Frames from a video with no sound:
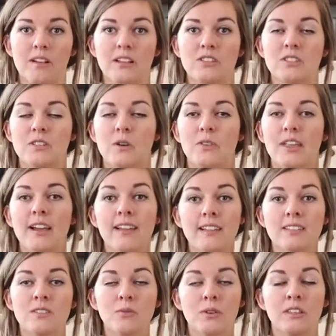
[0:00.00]
And so
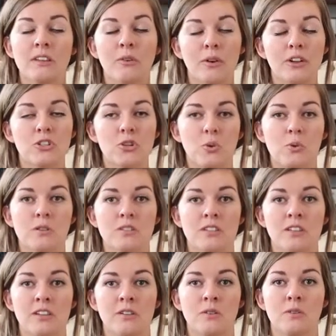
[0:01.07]
that is a really great tool
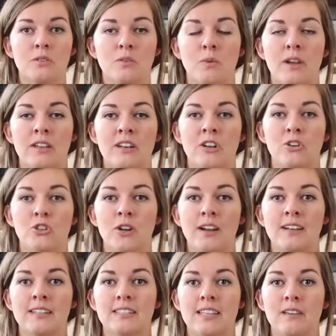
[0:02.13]
to use when you're
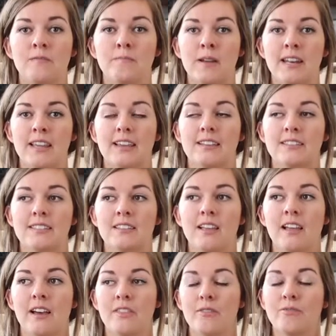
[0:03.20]
trying to save money, because
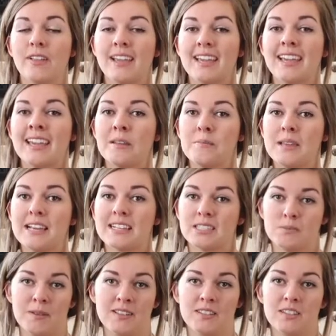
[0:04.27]
the flight can be
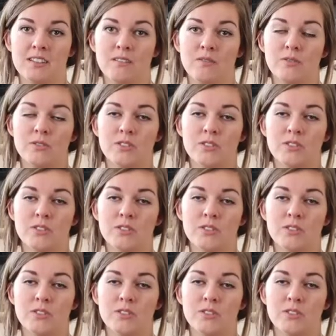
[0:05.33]
expensive.